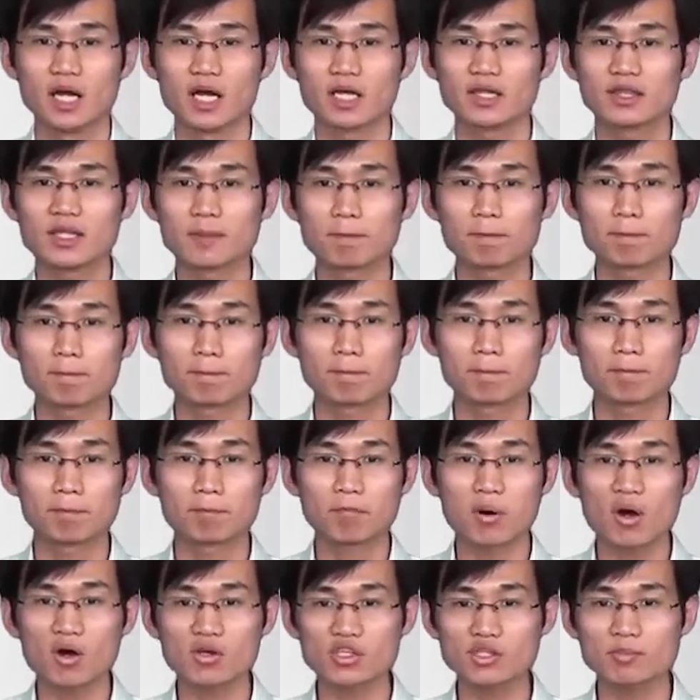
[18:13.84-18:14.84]
The
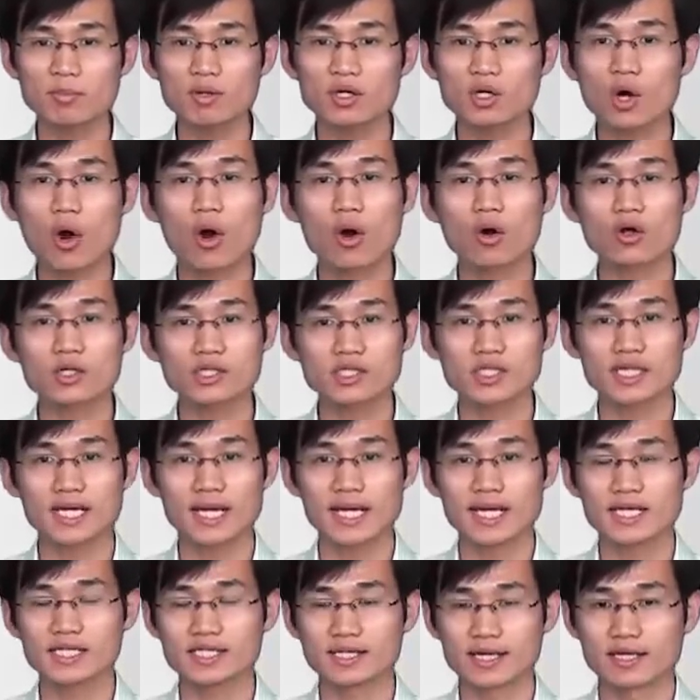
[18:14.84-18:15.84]
possible cause
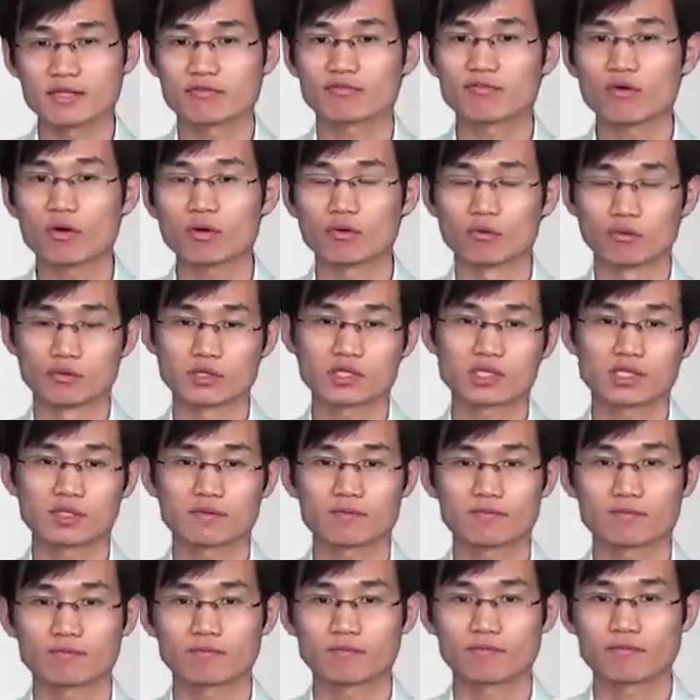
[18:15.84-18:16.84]
is as follows.
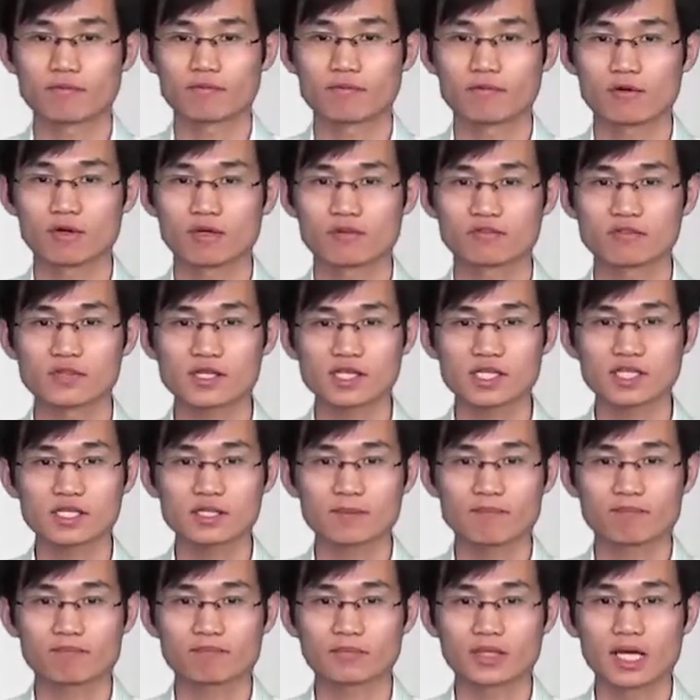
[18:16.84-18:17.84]
First,
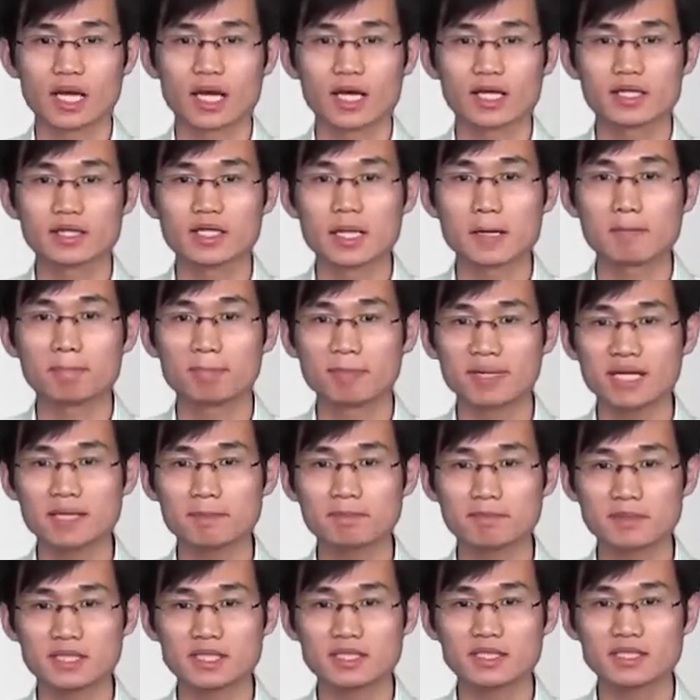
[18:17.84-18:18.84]
the
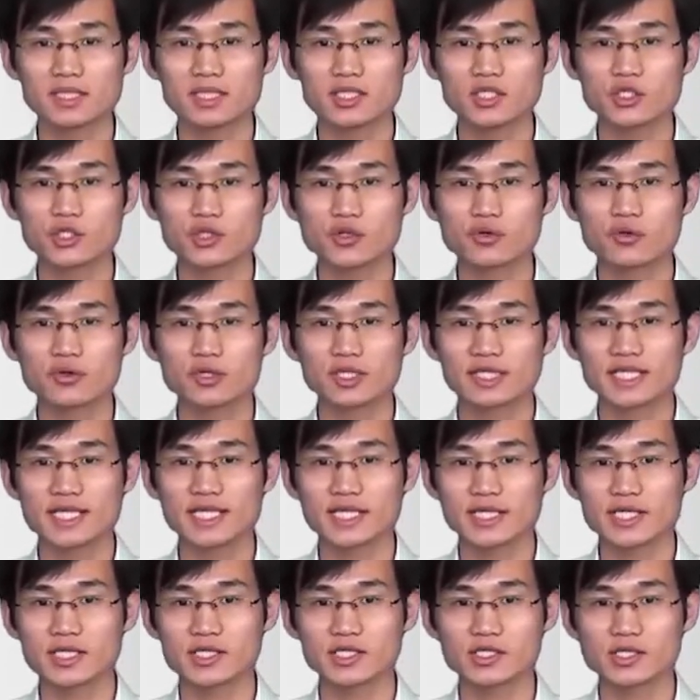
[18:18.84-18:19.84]
BPDU
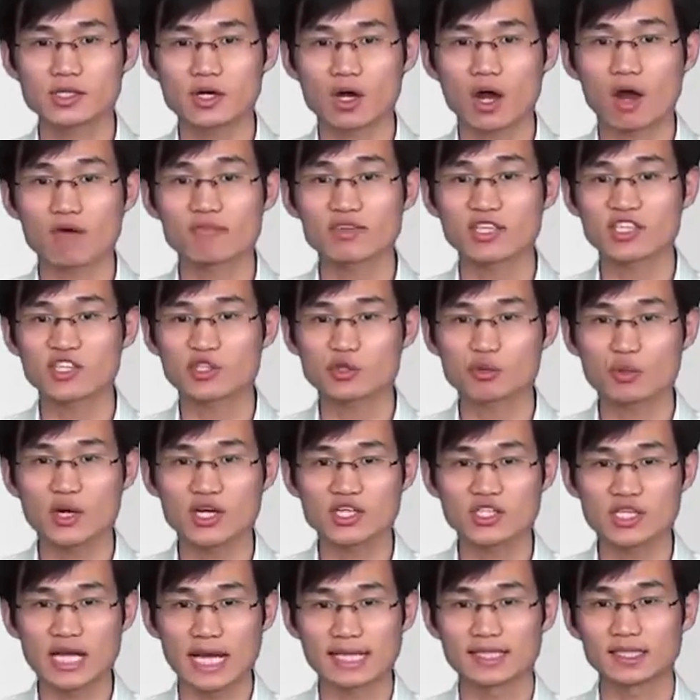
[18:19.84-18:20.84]
keys of the
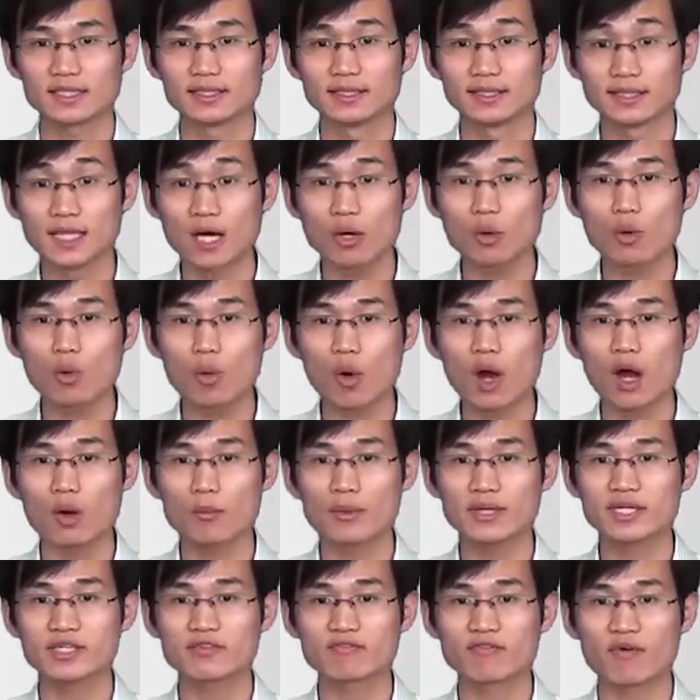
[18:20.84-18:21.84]
switch and
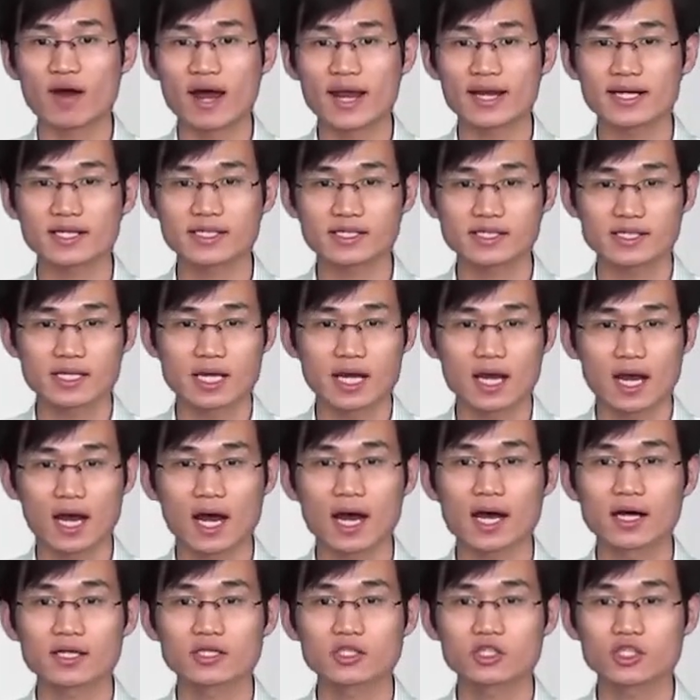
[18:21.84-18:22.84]
non-Huawei device
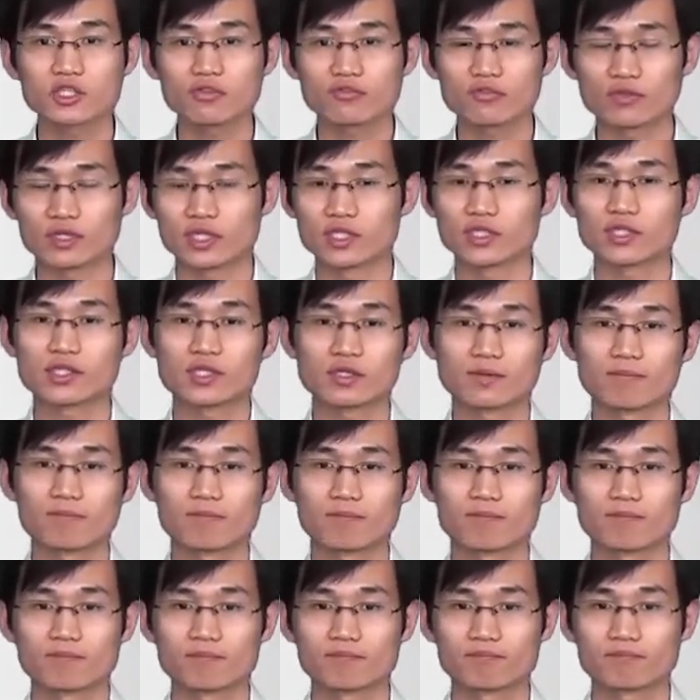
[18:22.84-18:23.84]
are different.
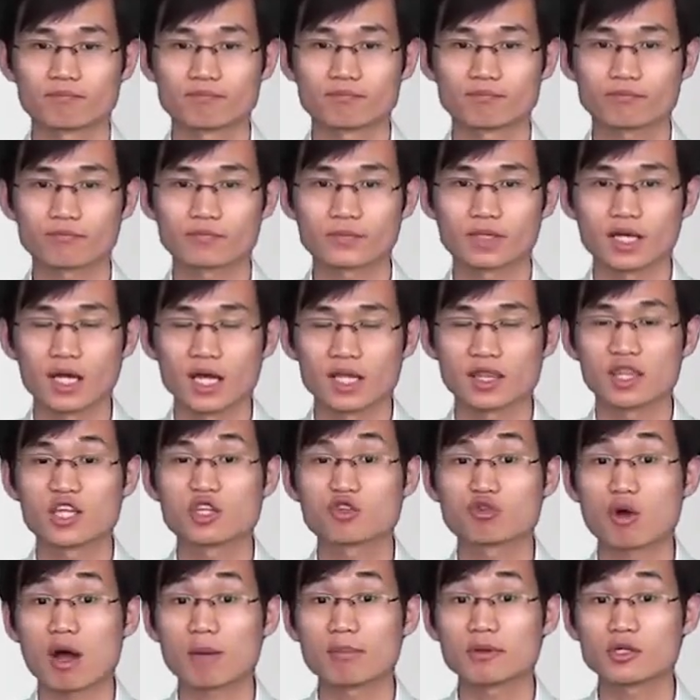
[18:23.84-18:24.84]
The
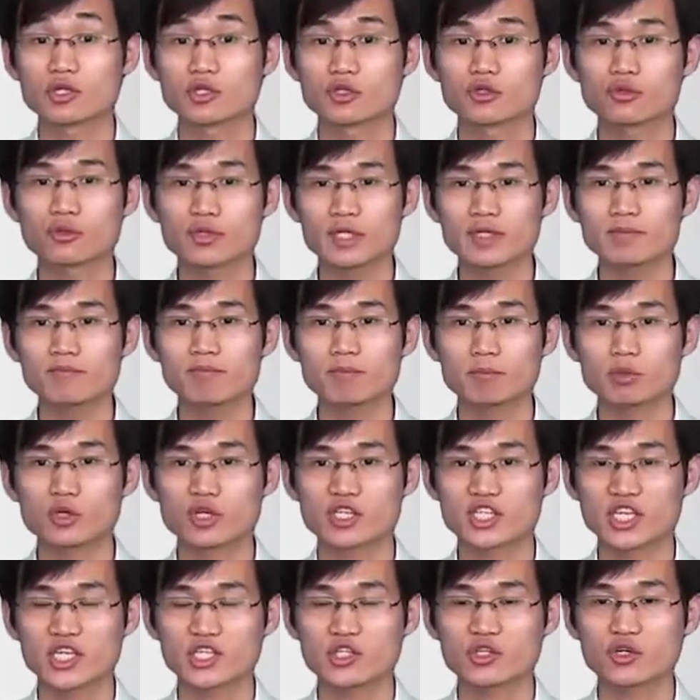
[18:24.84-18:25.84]
troubleshooting
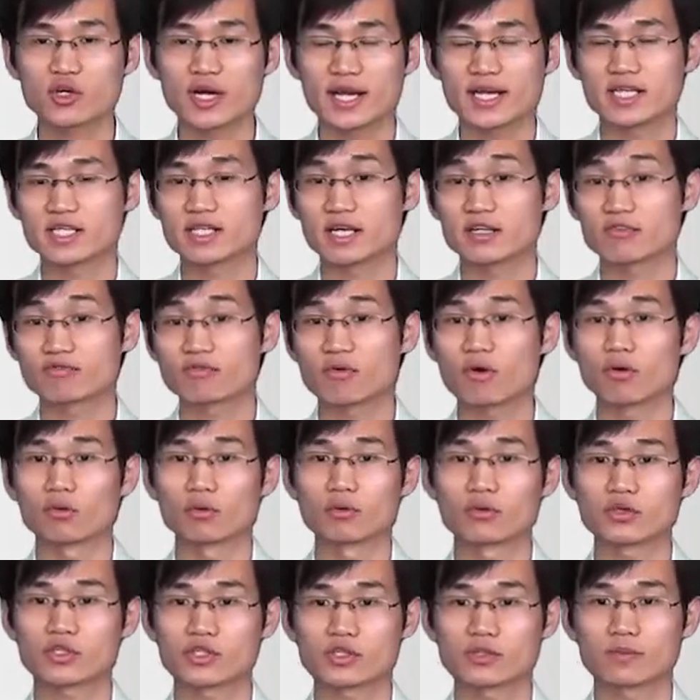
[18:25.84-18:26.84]
procedure is as
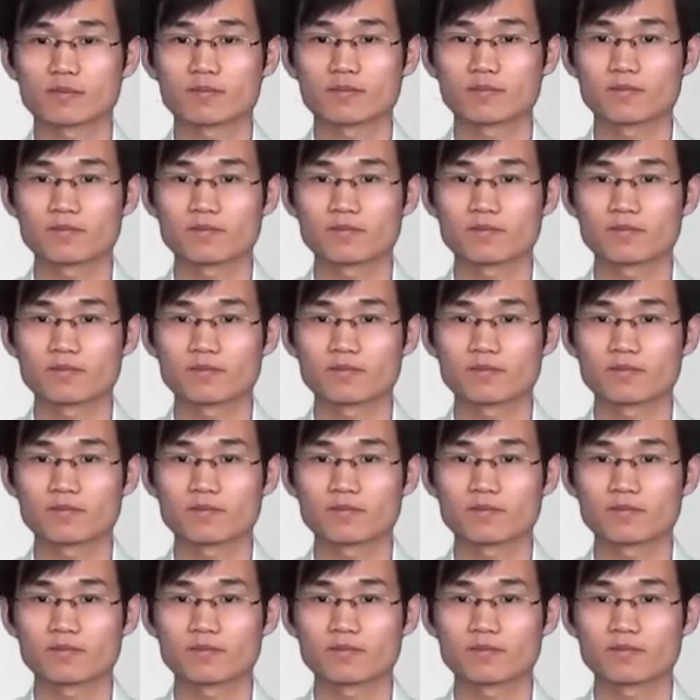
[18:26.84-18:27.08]
follows.